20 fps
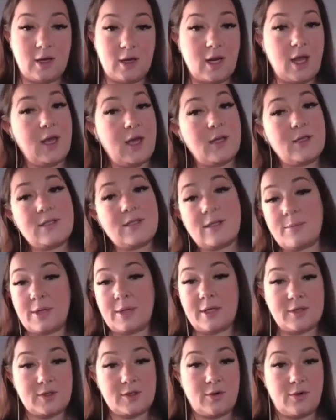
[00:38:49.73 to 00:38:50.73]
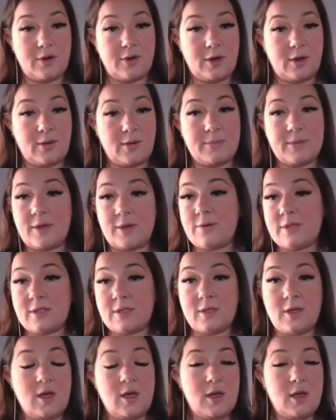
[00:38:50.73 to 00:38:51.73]
And I had siblings growing up, and there
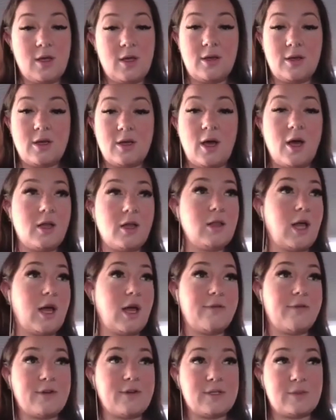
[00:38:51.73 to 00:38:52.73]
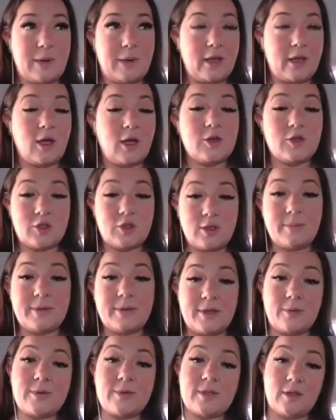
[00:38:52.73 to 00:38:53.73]
was not a lot of us biologically,
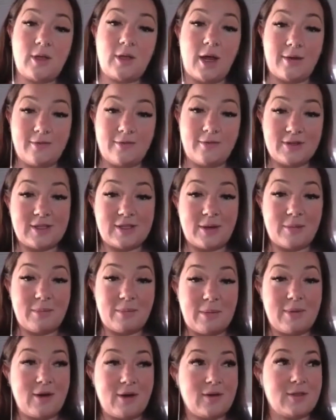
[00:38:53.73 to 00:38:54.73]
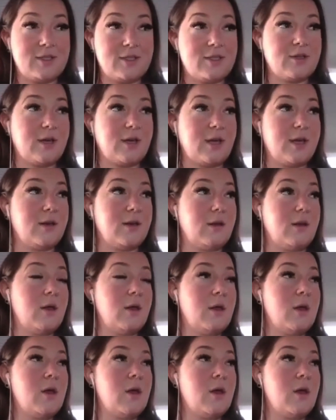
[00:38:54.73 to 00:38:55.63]
but there was a lot of us that my parents took in.